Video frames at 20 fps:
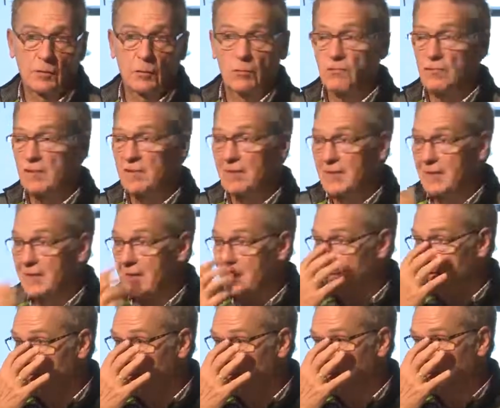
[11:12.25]
or
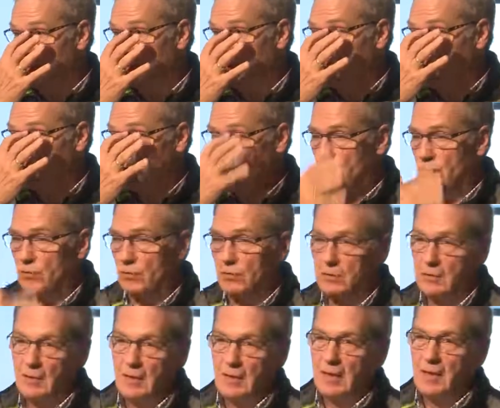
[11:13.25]
resilient or
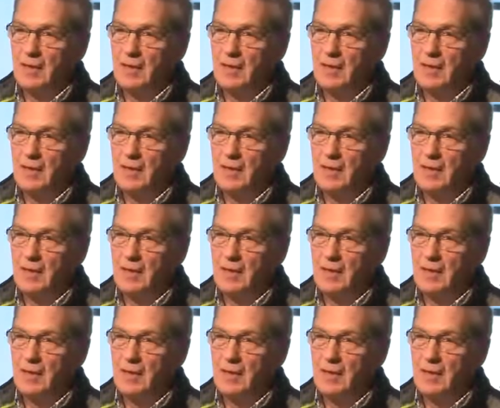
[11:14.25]
transitional?